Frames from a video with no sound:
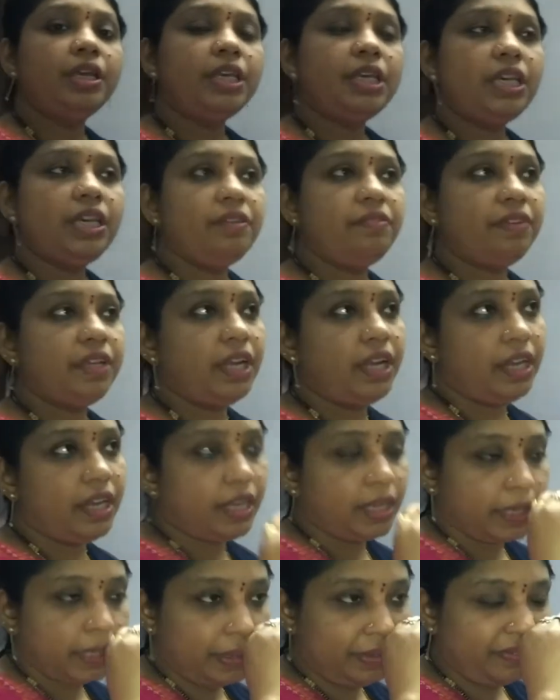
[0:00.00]
he will
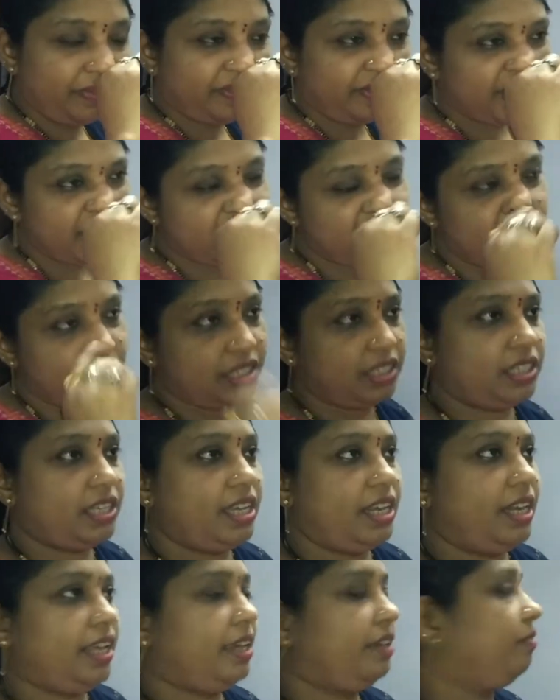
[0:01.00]
learn first C
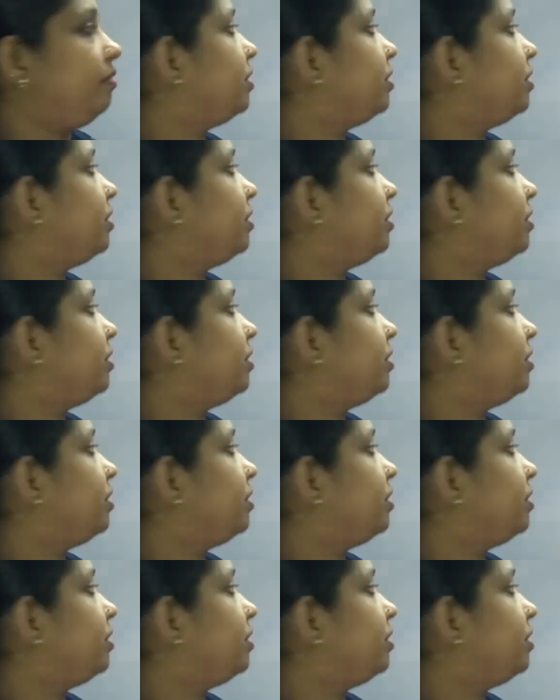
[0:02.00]
language.